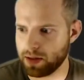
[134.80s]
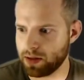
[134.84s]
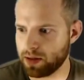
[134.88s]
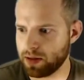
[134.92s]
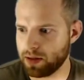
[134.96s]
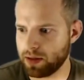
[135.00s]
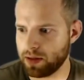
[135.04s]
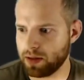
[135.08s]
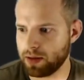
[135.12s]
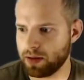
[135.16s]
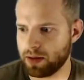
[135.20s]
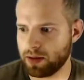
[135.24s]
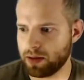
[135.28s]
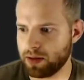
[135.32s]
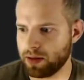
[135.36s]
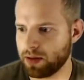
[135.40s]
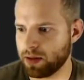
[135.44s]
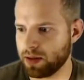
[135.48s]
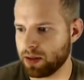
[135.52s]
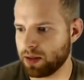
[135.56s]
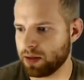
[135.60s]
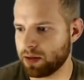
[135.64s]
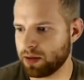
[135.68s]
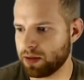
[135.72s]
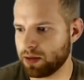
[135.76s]

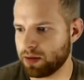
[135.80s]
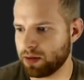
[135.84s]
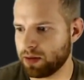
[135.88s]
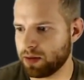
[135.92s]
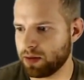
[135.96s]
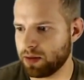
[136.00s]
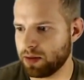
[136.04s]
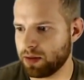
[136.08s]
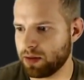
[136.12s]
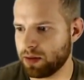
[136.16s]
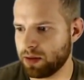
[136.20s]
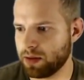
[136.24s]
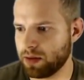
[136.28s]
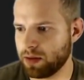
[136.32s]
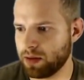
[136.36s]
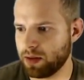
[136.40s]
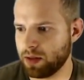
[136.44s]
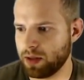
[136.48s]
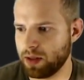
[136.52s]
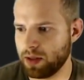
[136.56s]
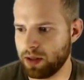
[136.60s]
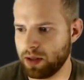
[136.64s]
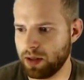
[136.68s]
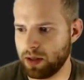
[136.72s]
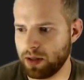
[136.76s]

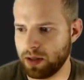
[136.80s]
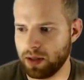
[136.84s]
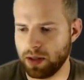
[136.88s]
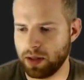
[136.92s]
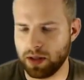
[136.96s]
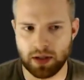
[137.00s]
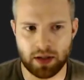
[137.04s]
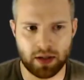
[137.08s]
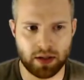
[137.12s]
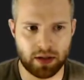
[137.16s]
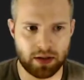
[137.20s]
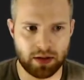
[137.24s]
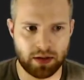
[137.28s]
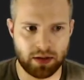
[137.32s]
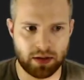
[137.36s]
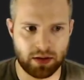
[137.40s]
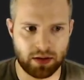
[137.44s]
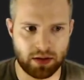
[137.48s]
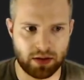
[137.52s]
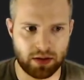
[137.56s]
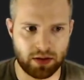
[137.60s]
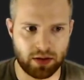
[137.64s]
[no speech]